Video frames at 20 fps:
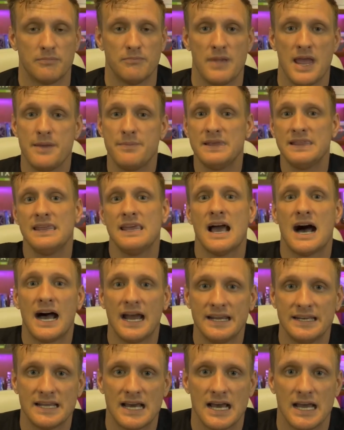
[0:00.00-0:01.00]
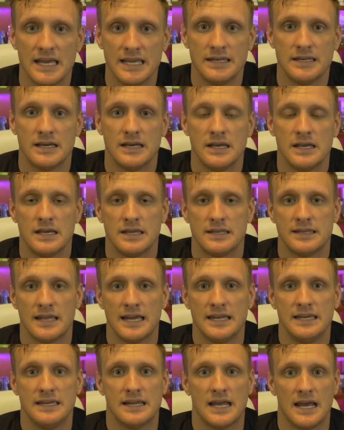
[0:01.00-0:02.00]
Maybe the i nine
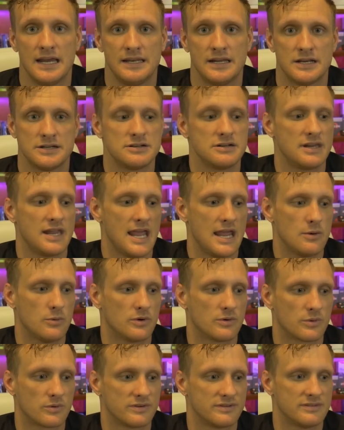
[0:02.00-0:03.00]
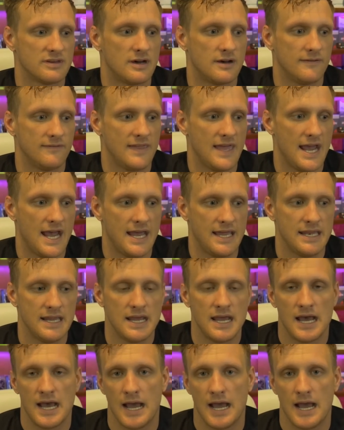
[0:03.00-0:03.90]
ninety-nine hundred K will resolve that.